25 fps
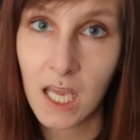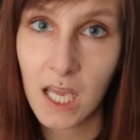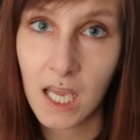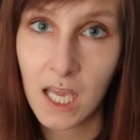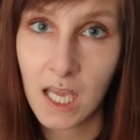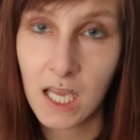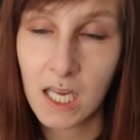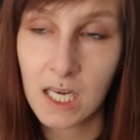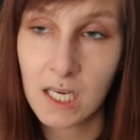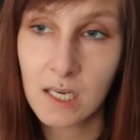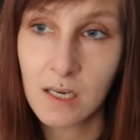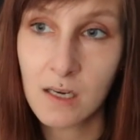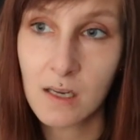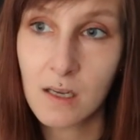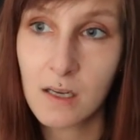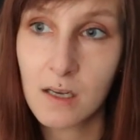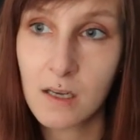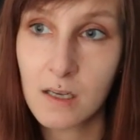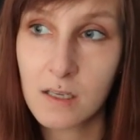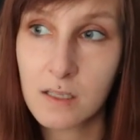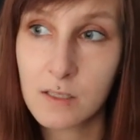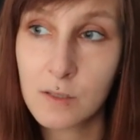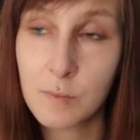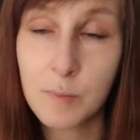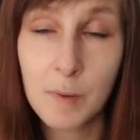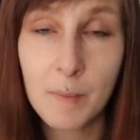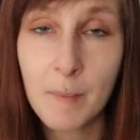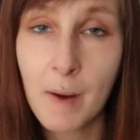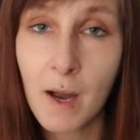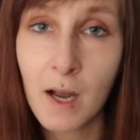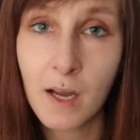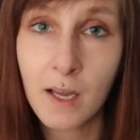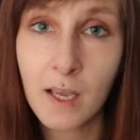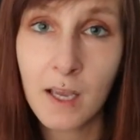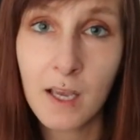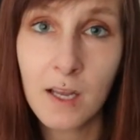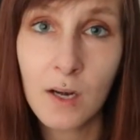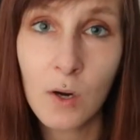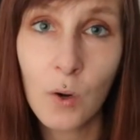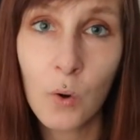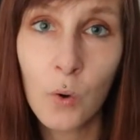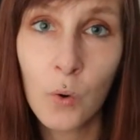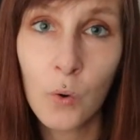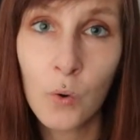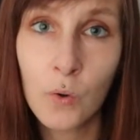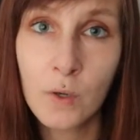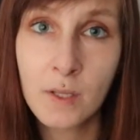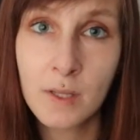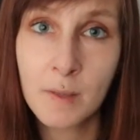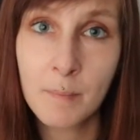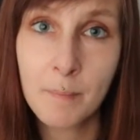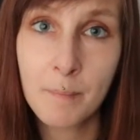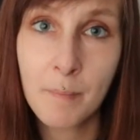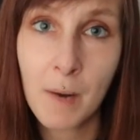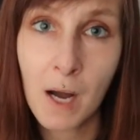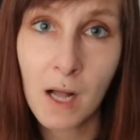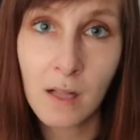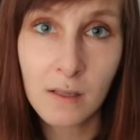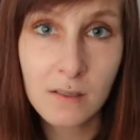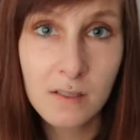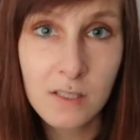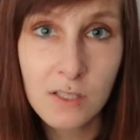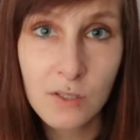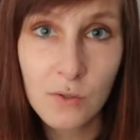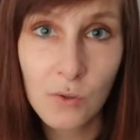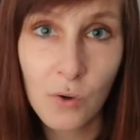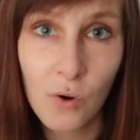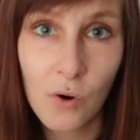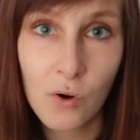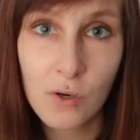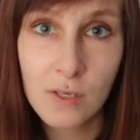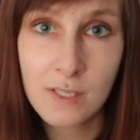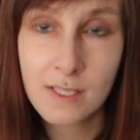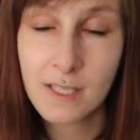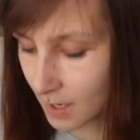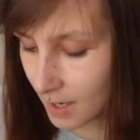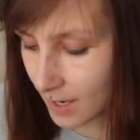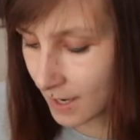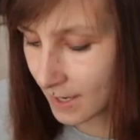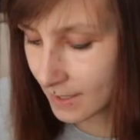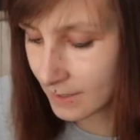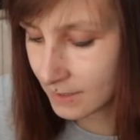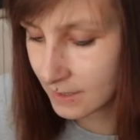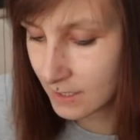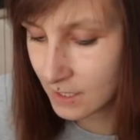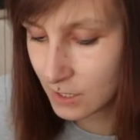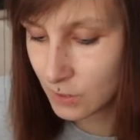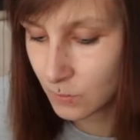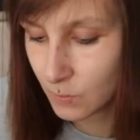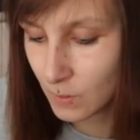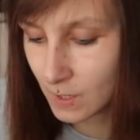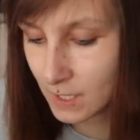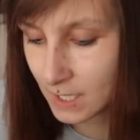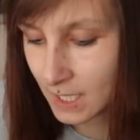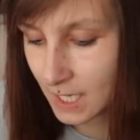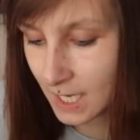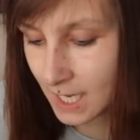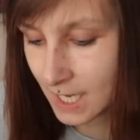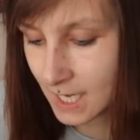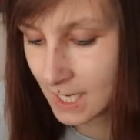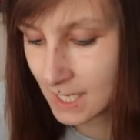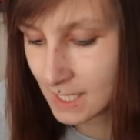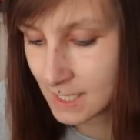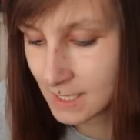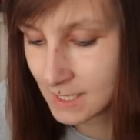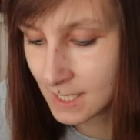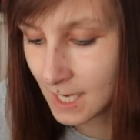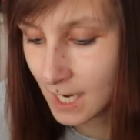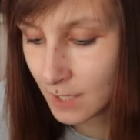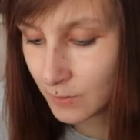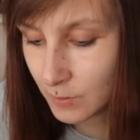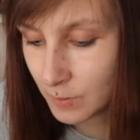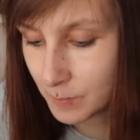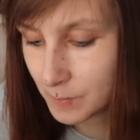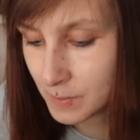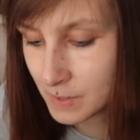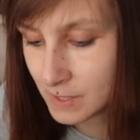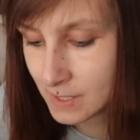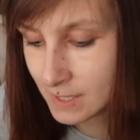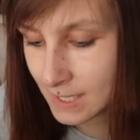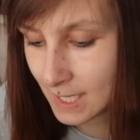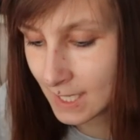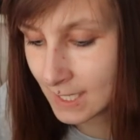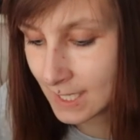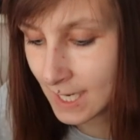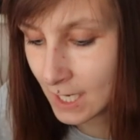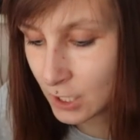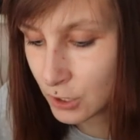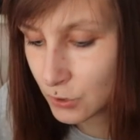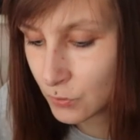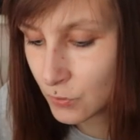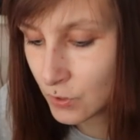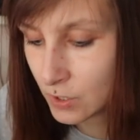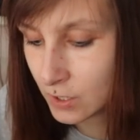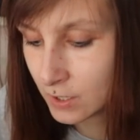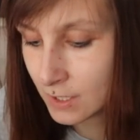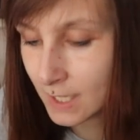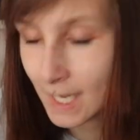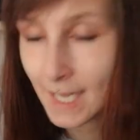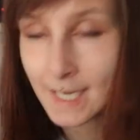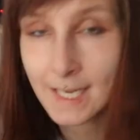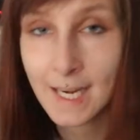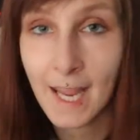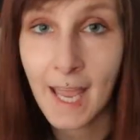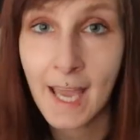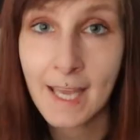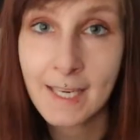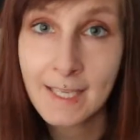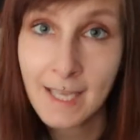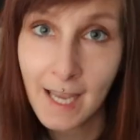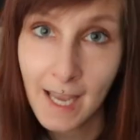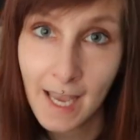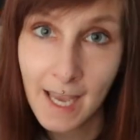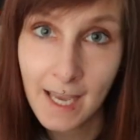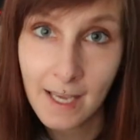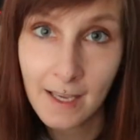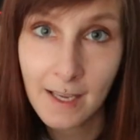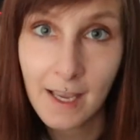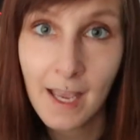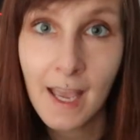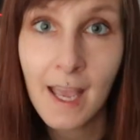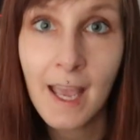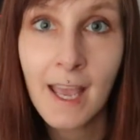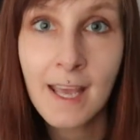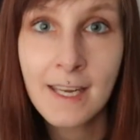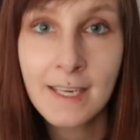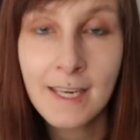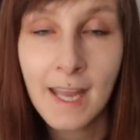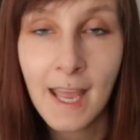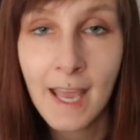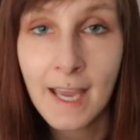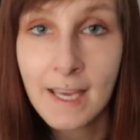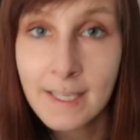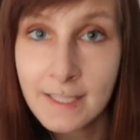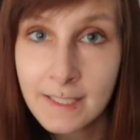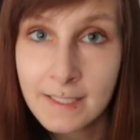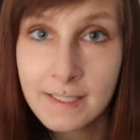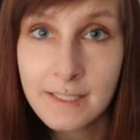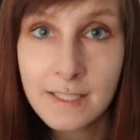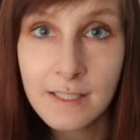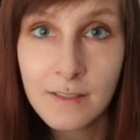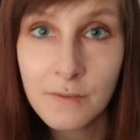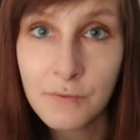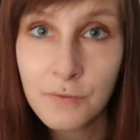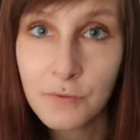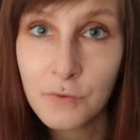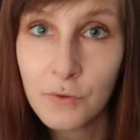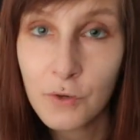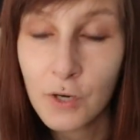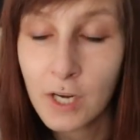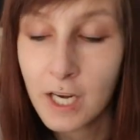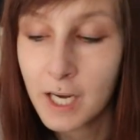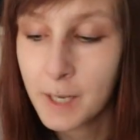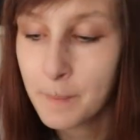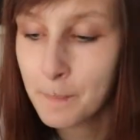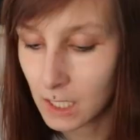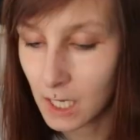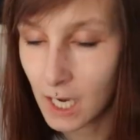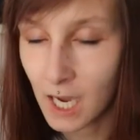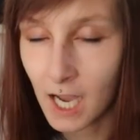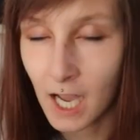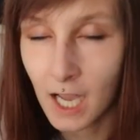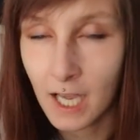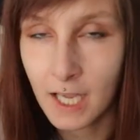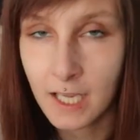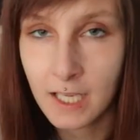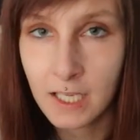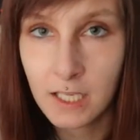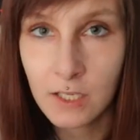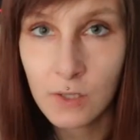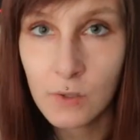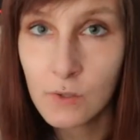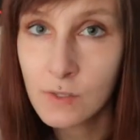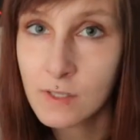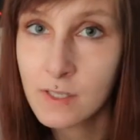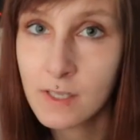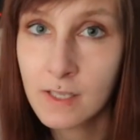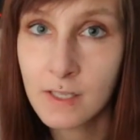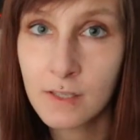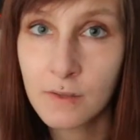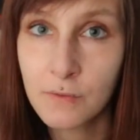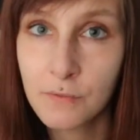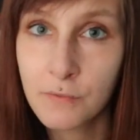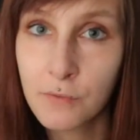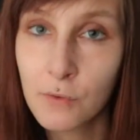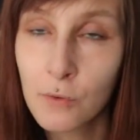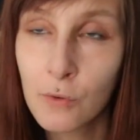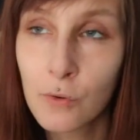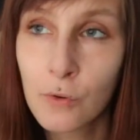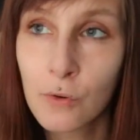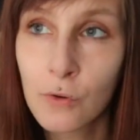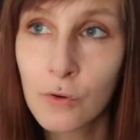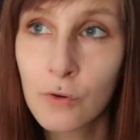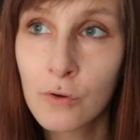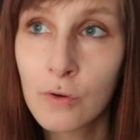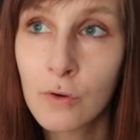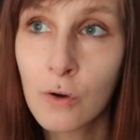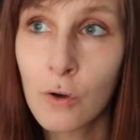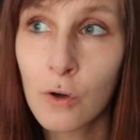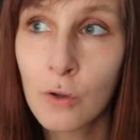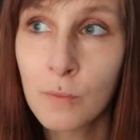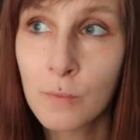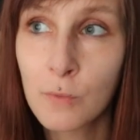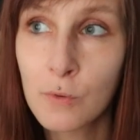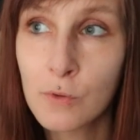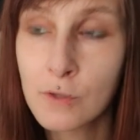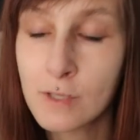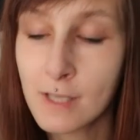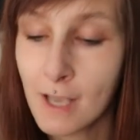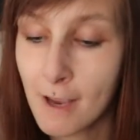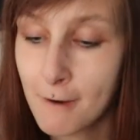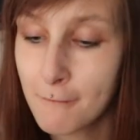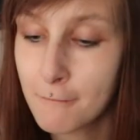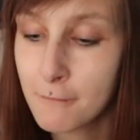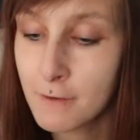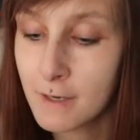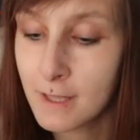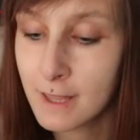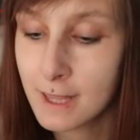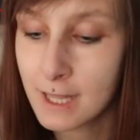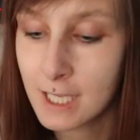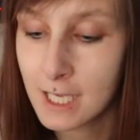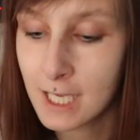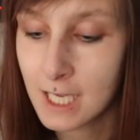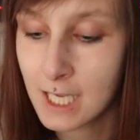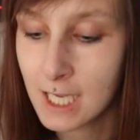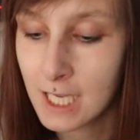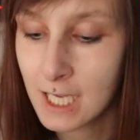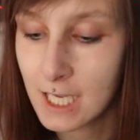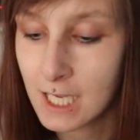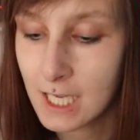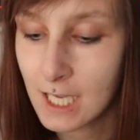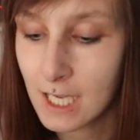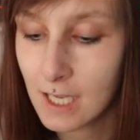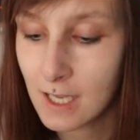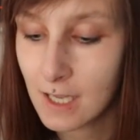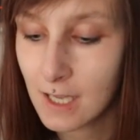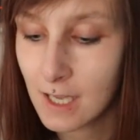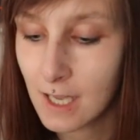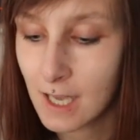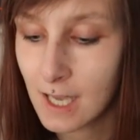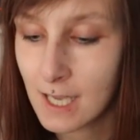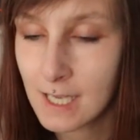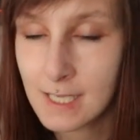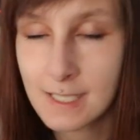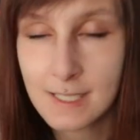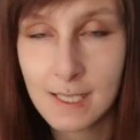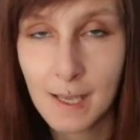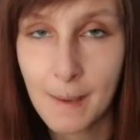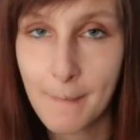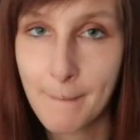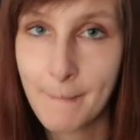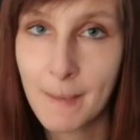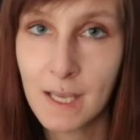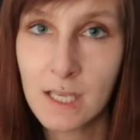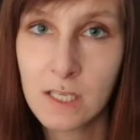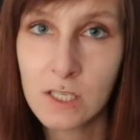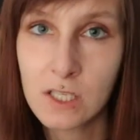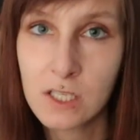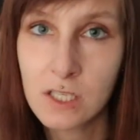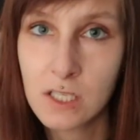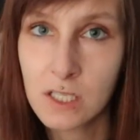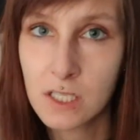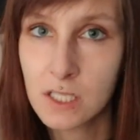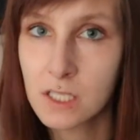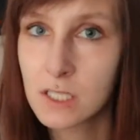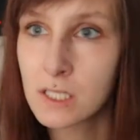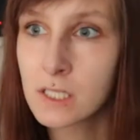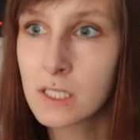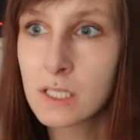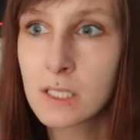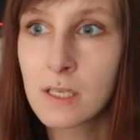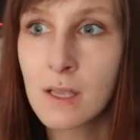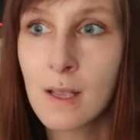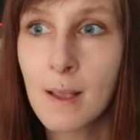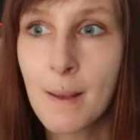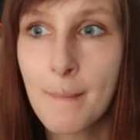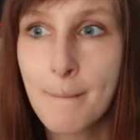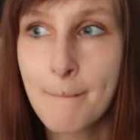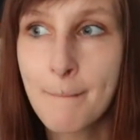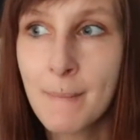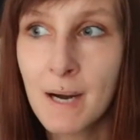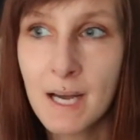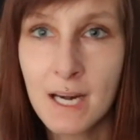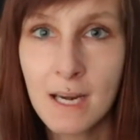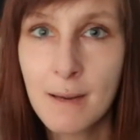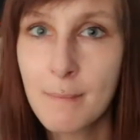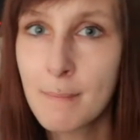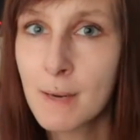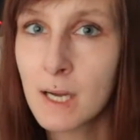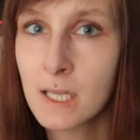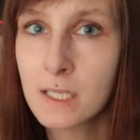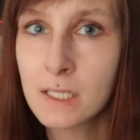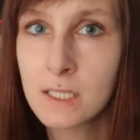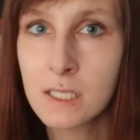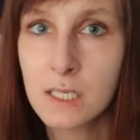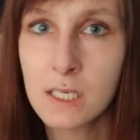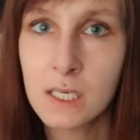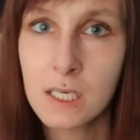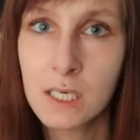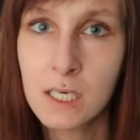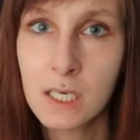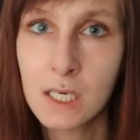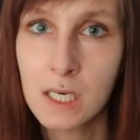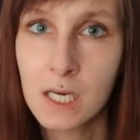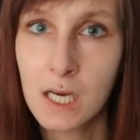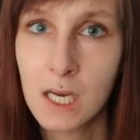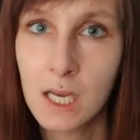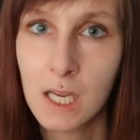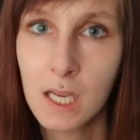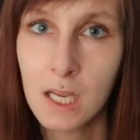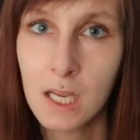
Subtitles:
in supermarket or the bulk stores. And this one is 100% natural and additive free. I use it for almost everything, as I mentioned, body butter,